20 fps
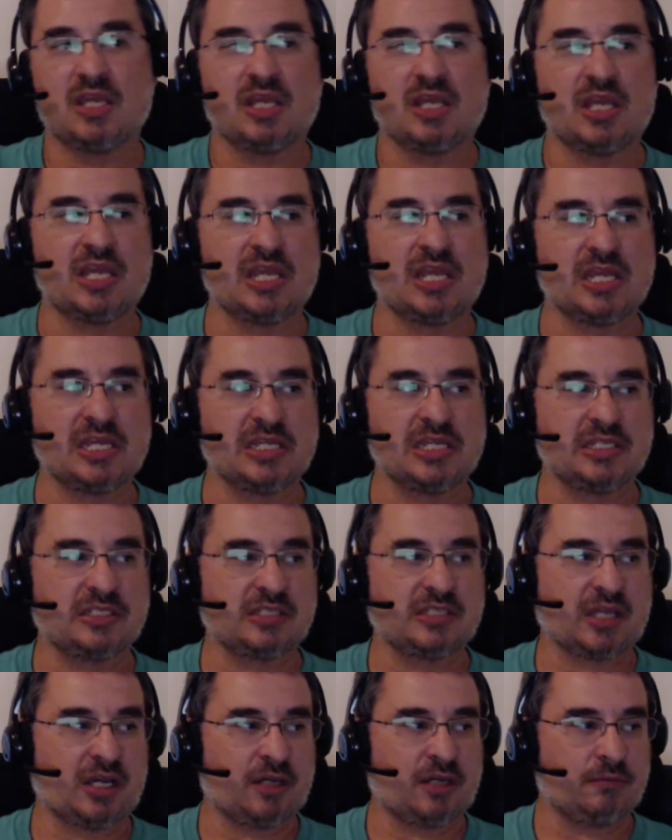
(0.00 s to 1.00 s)
is
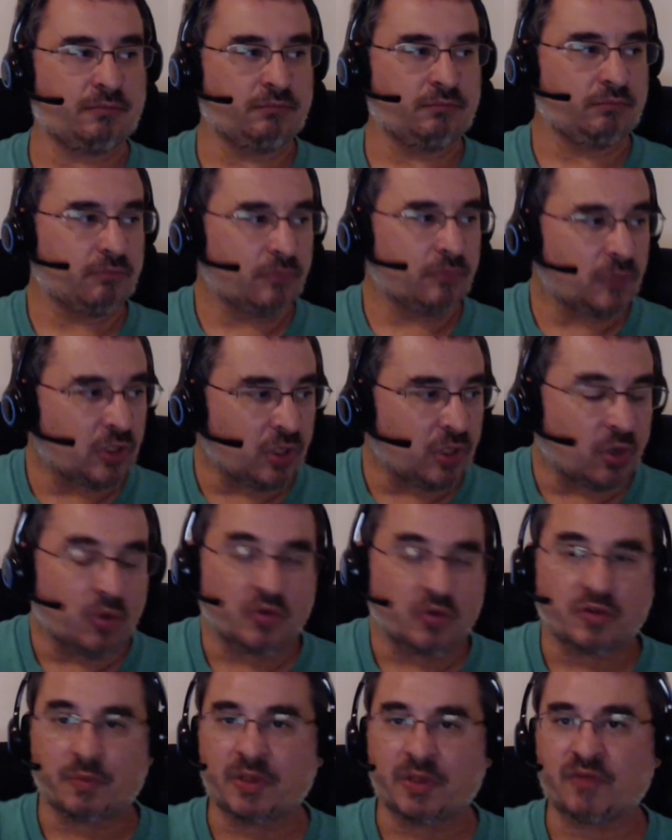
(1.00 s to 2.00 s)

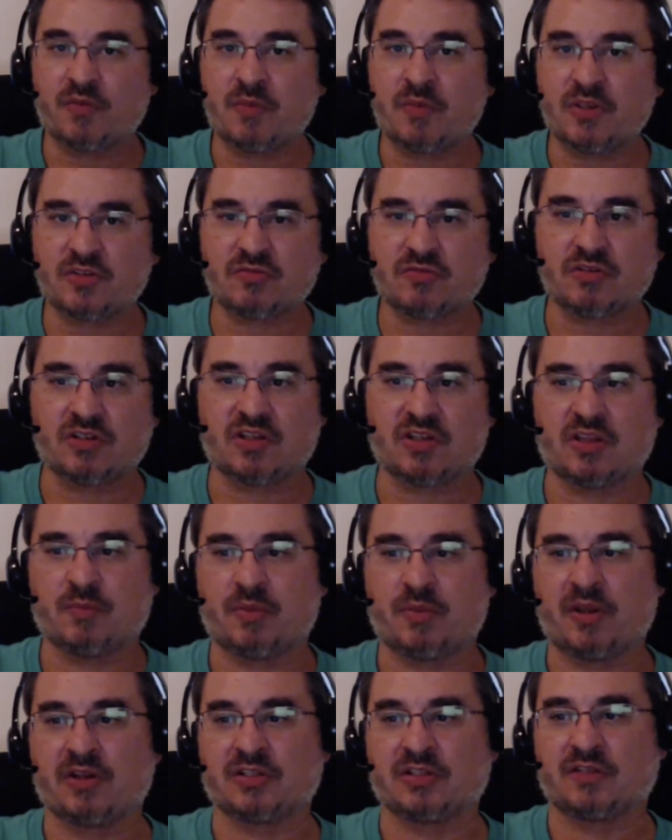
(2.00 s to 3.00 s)
is a bit of a mystery to the
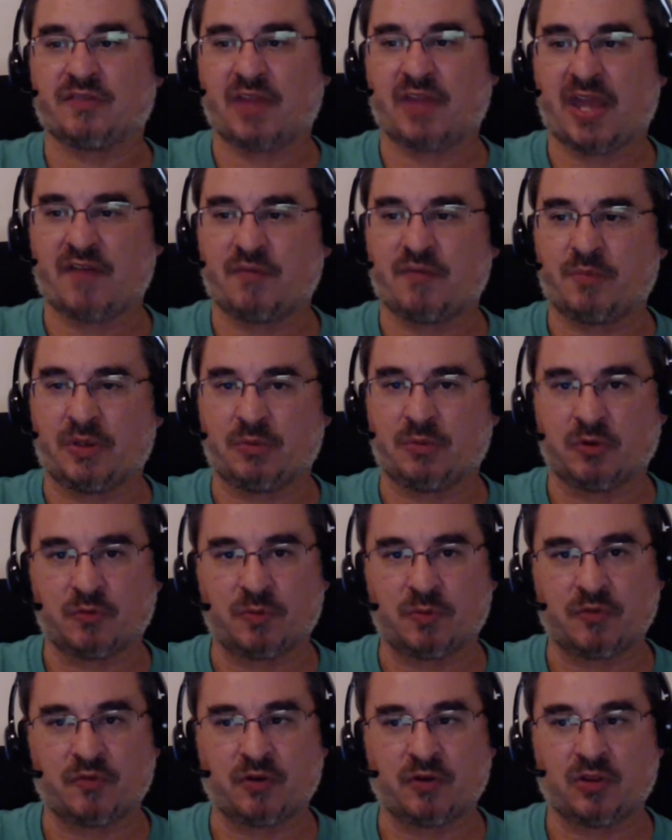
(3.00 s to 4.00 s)
players if they haven't been with
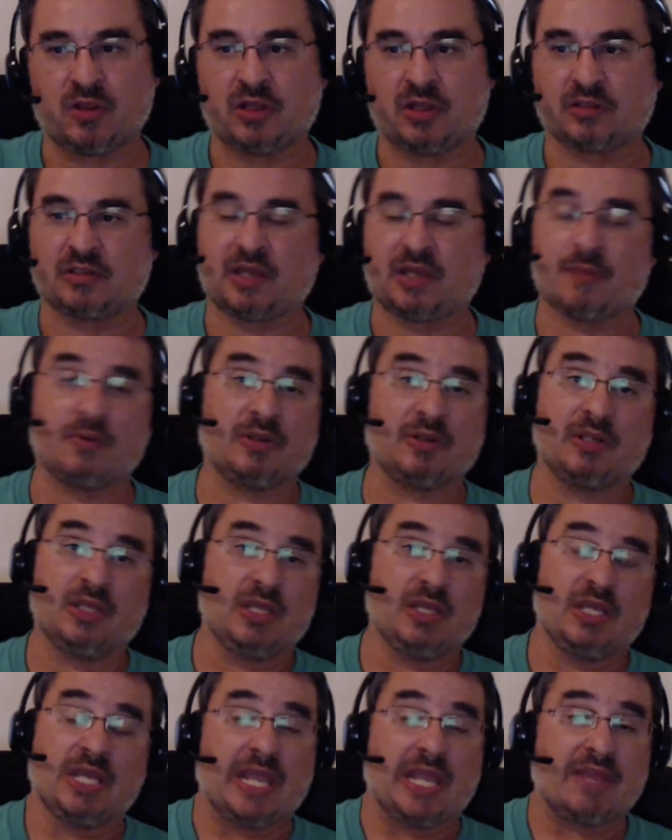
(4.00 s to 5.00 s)
me for a long time. And
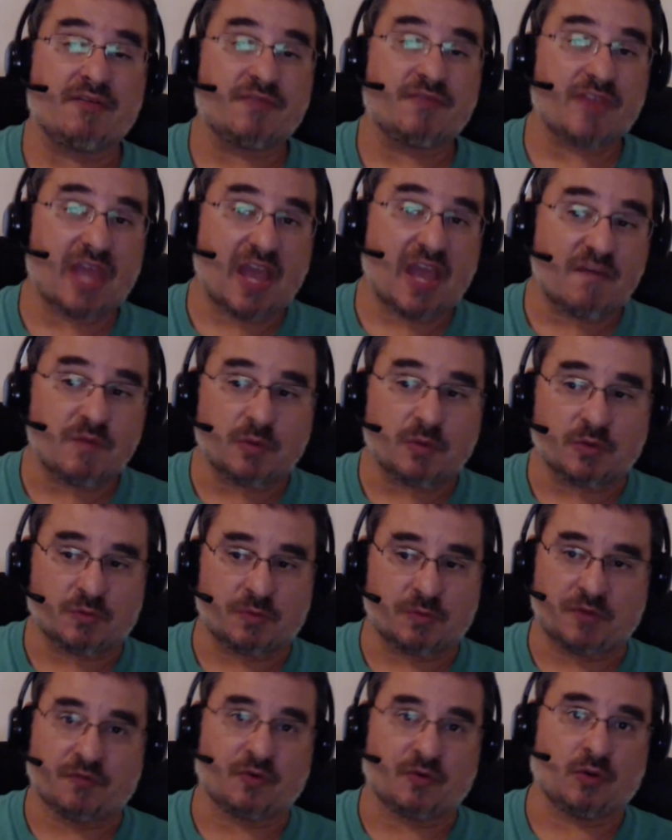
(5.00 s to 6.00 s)
even if they have been with
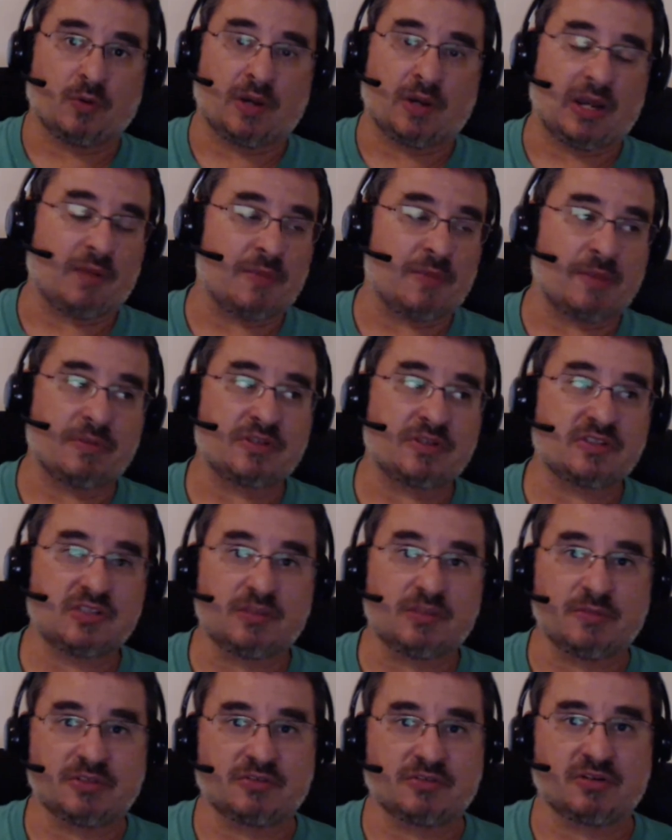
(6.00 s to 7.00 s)
me for a while, maybe it's still a
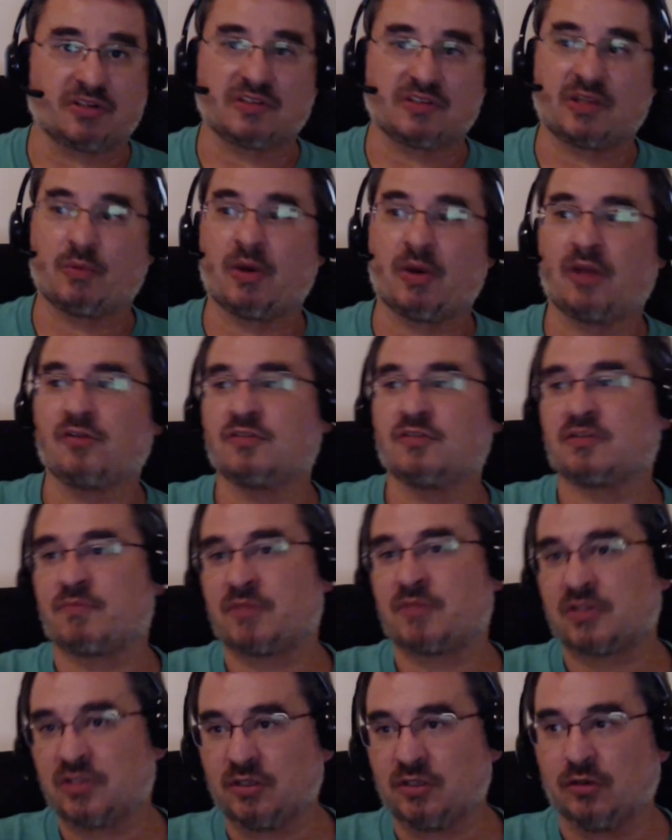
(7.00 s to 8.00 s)
mystery because they want to do
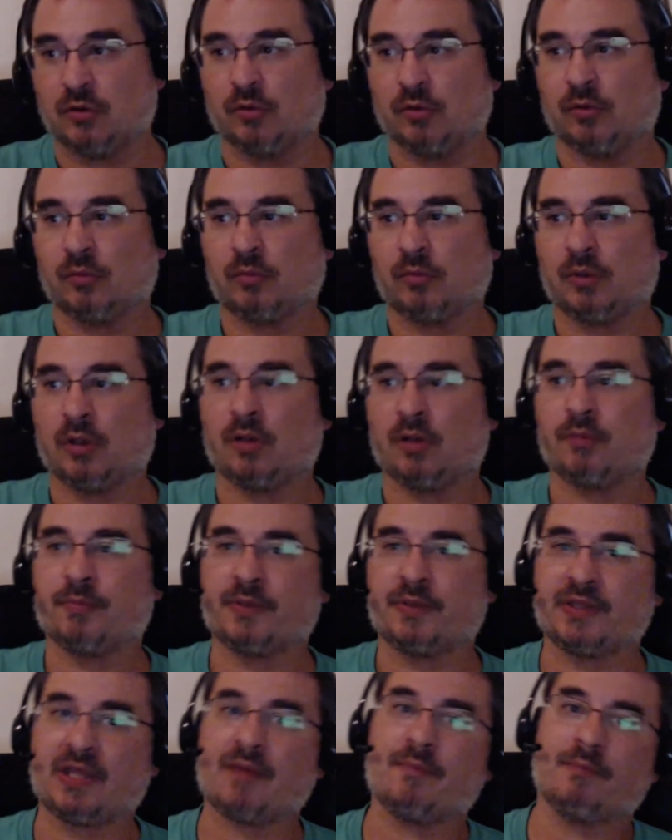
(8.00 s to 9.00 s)
something new. Well,
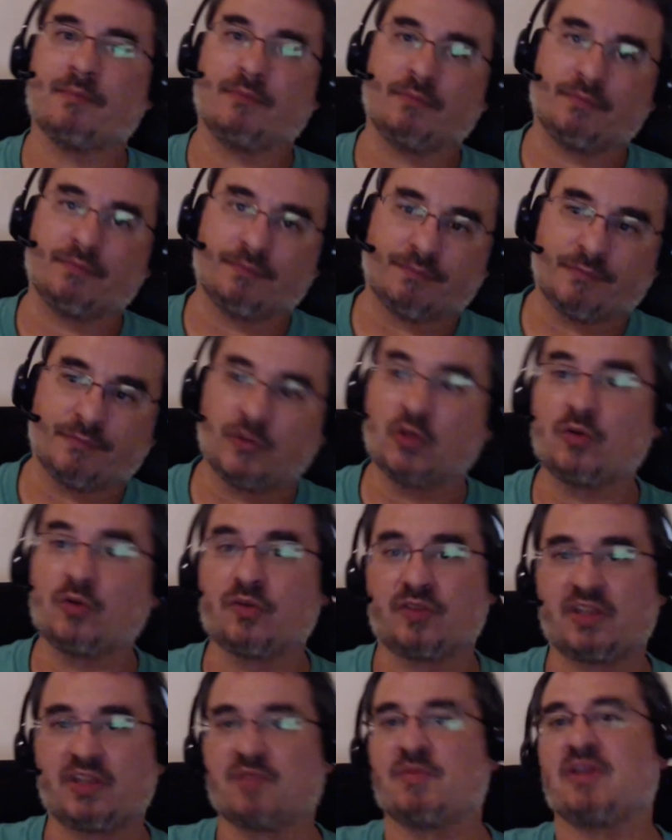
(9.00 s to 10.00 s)
but that new
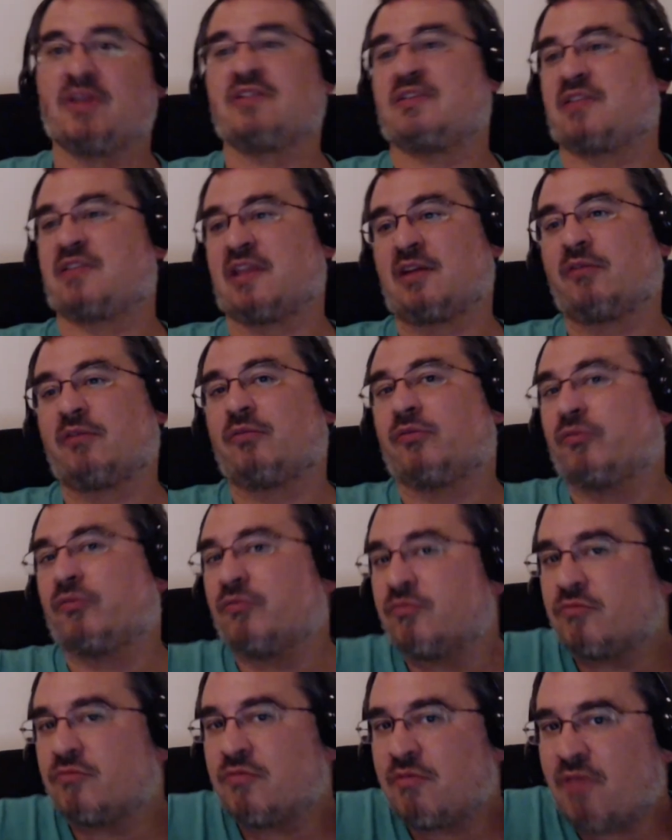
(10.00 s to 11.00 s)
thing means that they don't
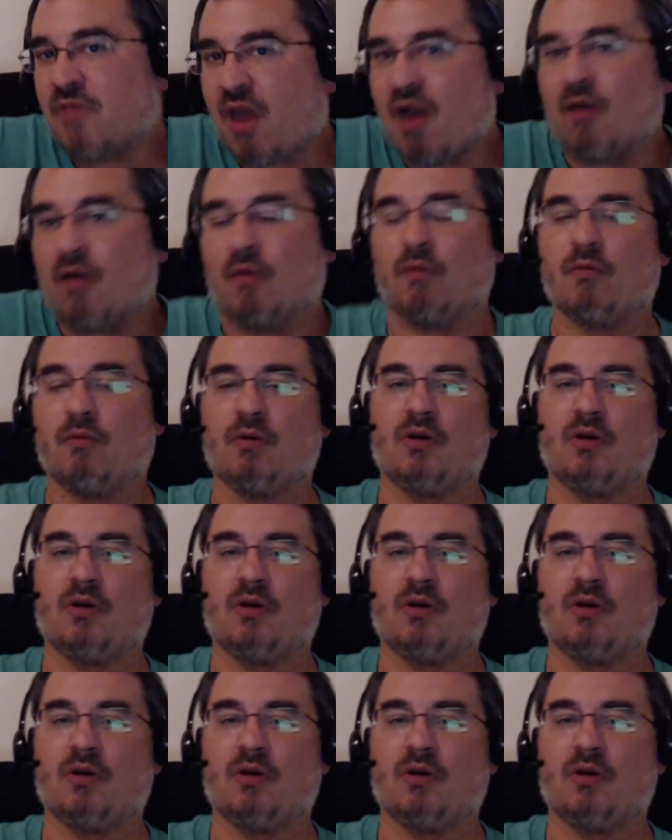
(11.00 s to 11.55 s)
know